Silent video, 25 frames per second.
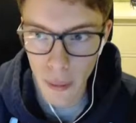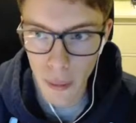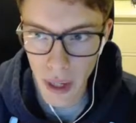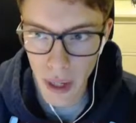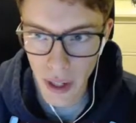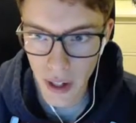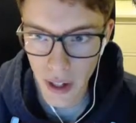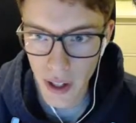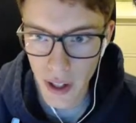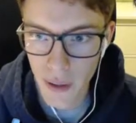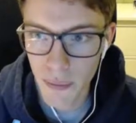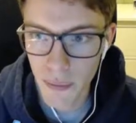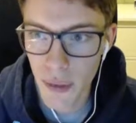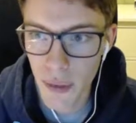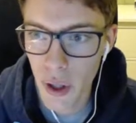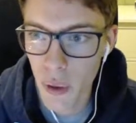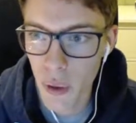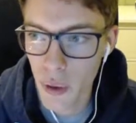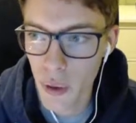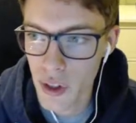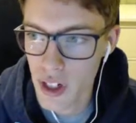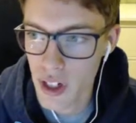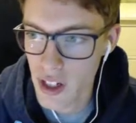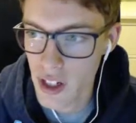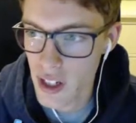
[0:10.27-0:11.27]
Meadow,
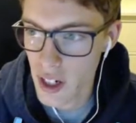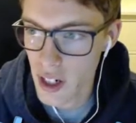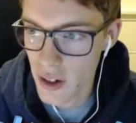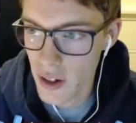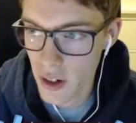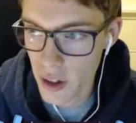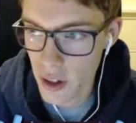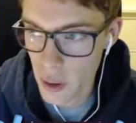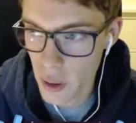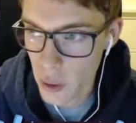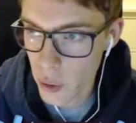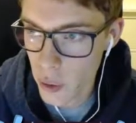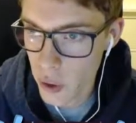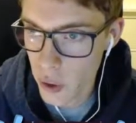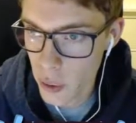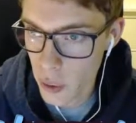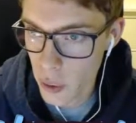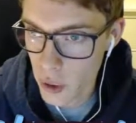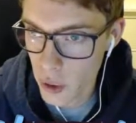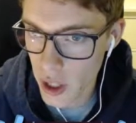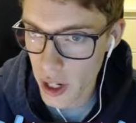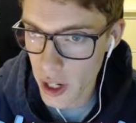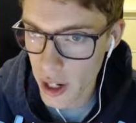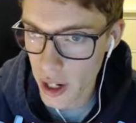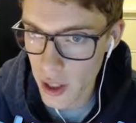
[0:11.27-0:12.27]
which is here on
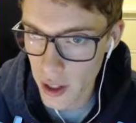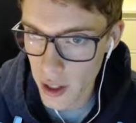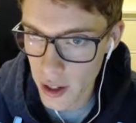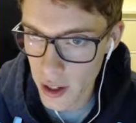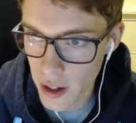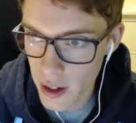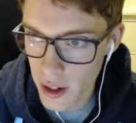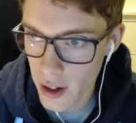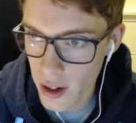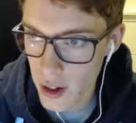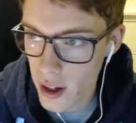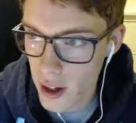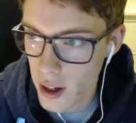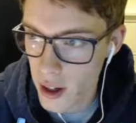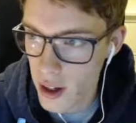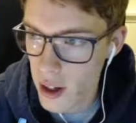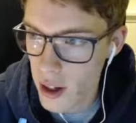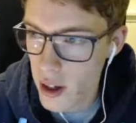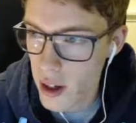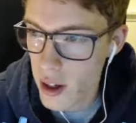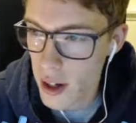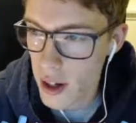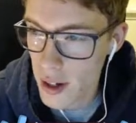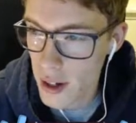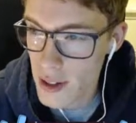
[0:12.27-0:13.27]
Ula'ula Island.
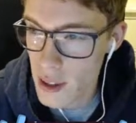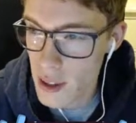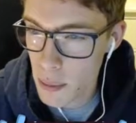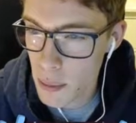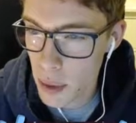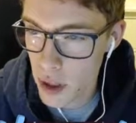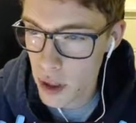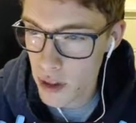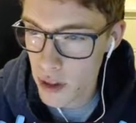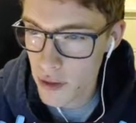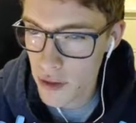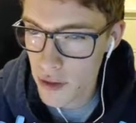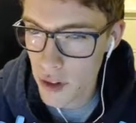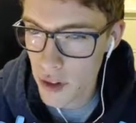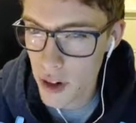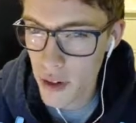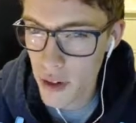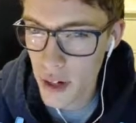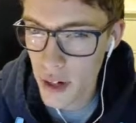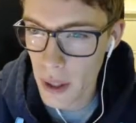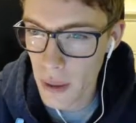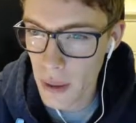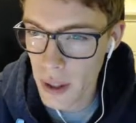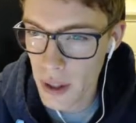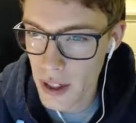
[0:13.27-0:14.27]
It's a part of
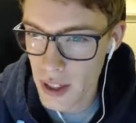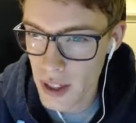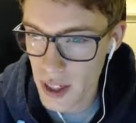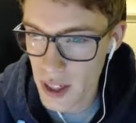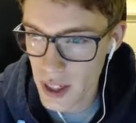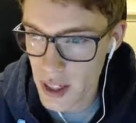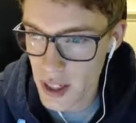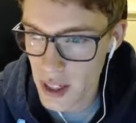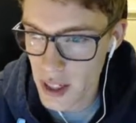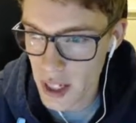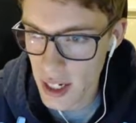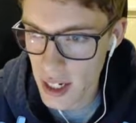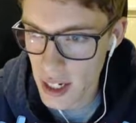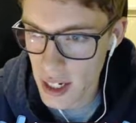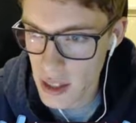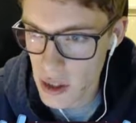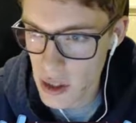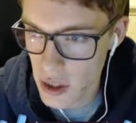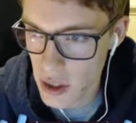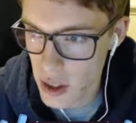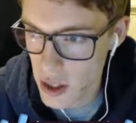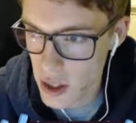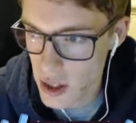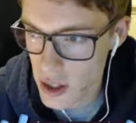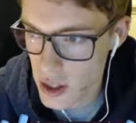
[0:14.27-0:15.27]
Route 16 as
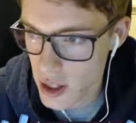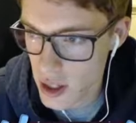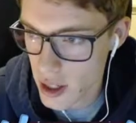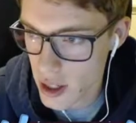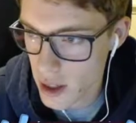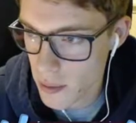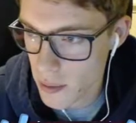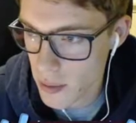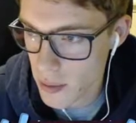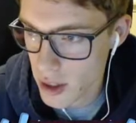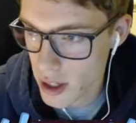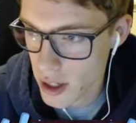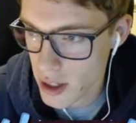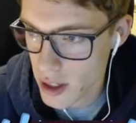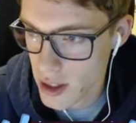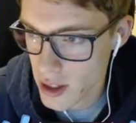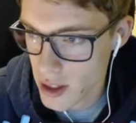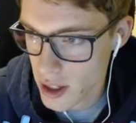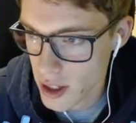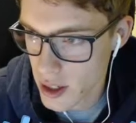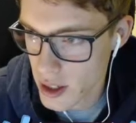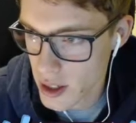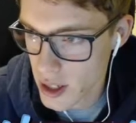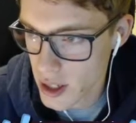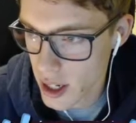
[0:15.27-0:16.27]
you can see. It's
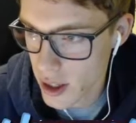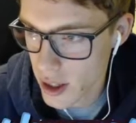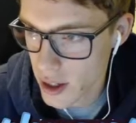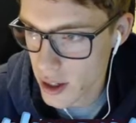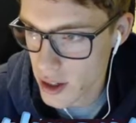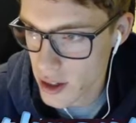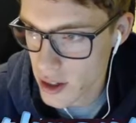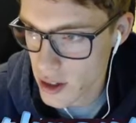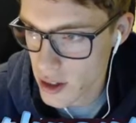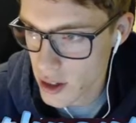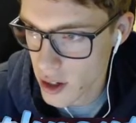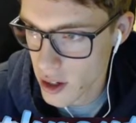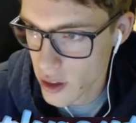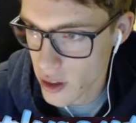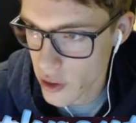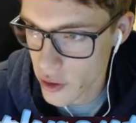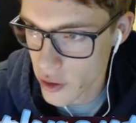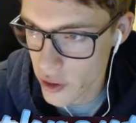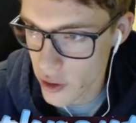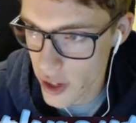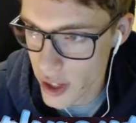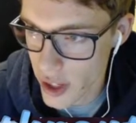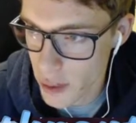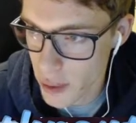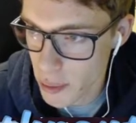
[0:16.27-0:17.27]
inside this
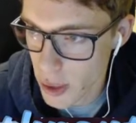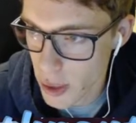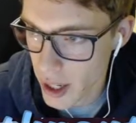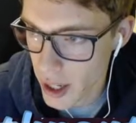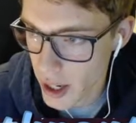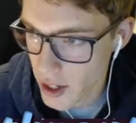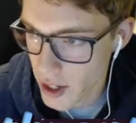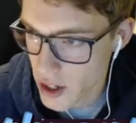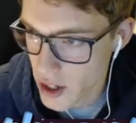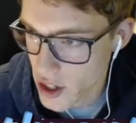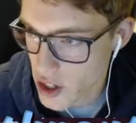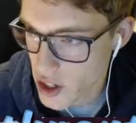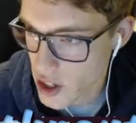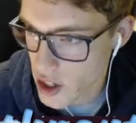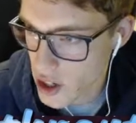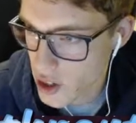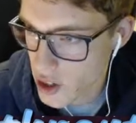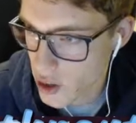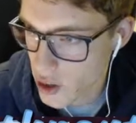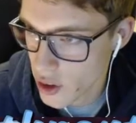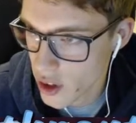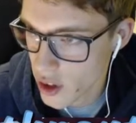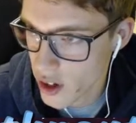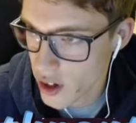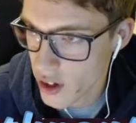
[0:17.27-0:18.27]
red patch,
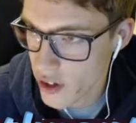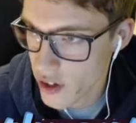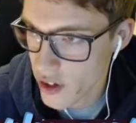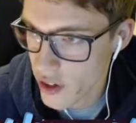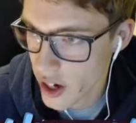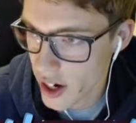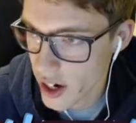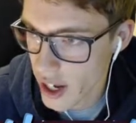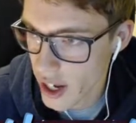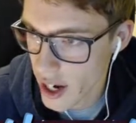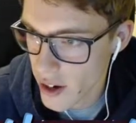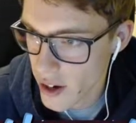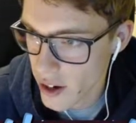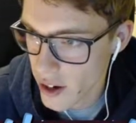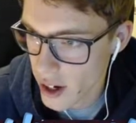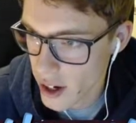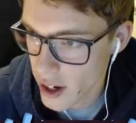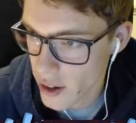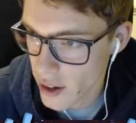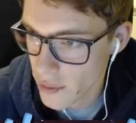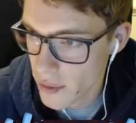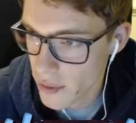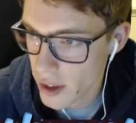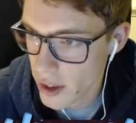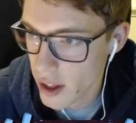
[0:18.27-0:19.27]
or red
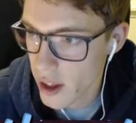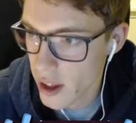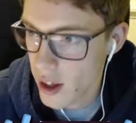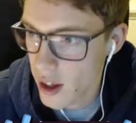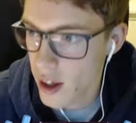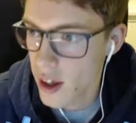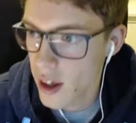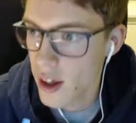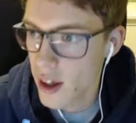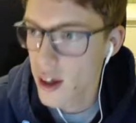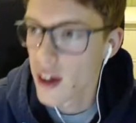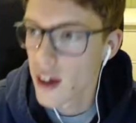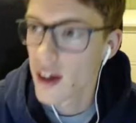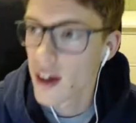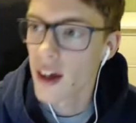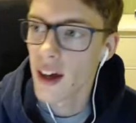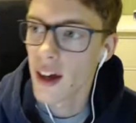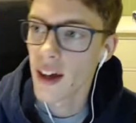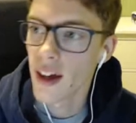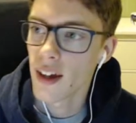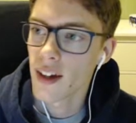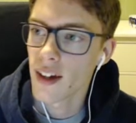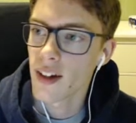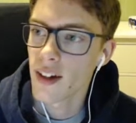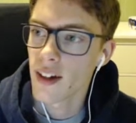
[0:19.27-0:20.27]
area.
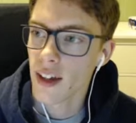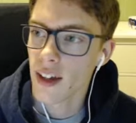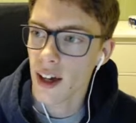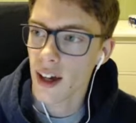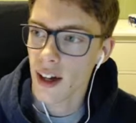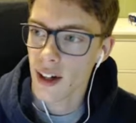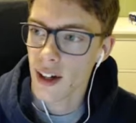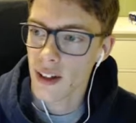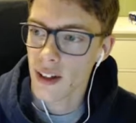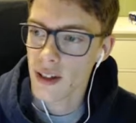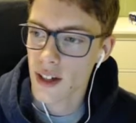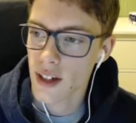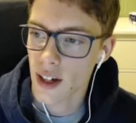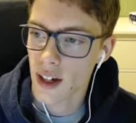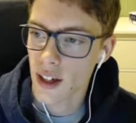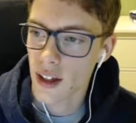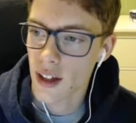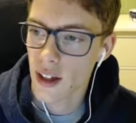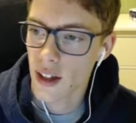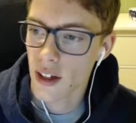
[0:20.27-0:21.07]
And yeah, it's a